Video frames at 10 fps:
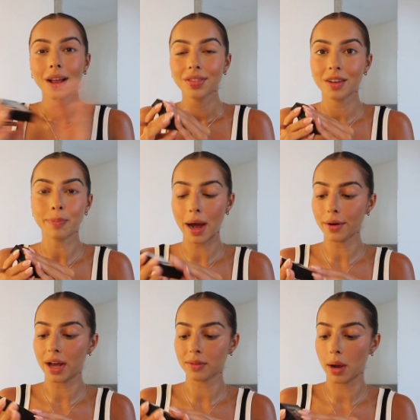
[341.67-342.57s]
this
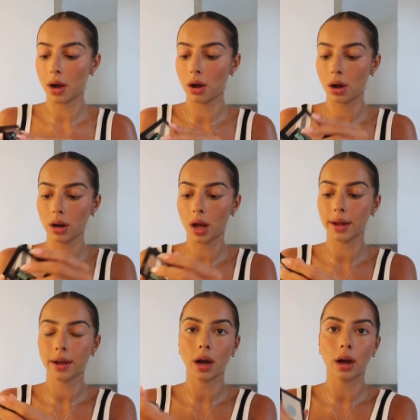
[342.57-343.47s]
powder has my heart.
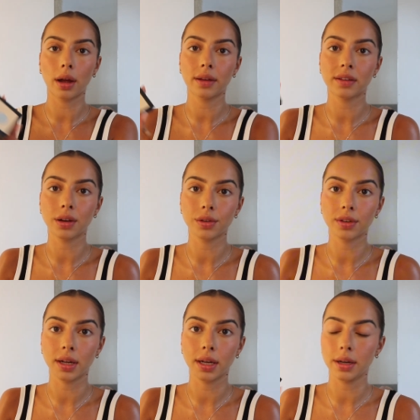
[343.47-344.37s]
Like, I
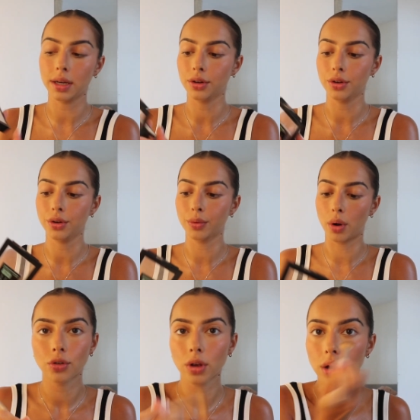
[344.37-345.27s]
seriously need a new one.
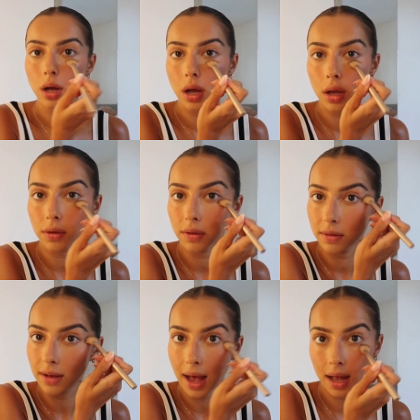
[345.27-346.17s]
I'm just gonna
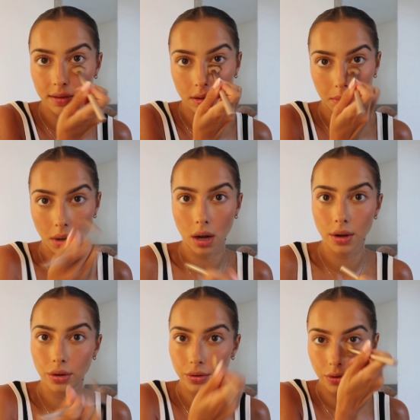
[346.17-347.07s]
set
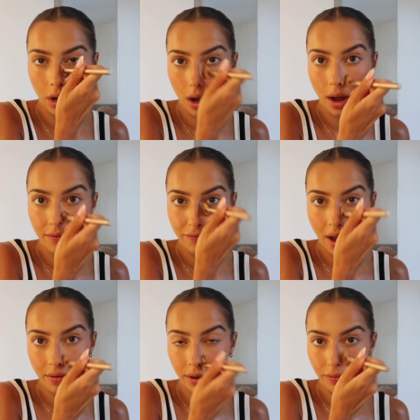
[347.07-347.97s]
my under eye
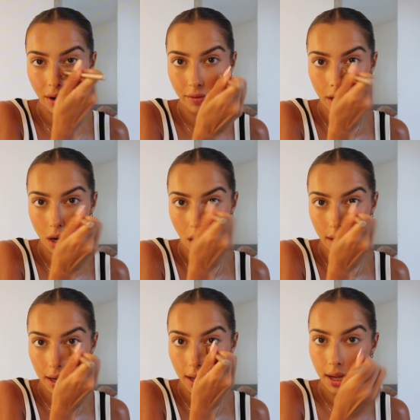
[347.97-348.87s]
very, very
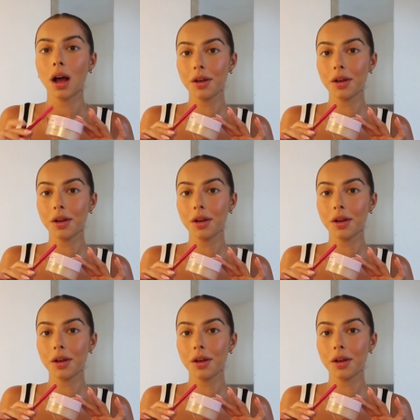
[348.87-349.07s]
lightly.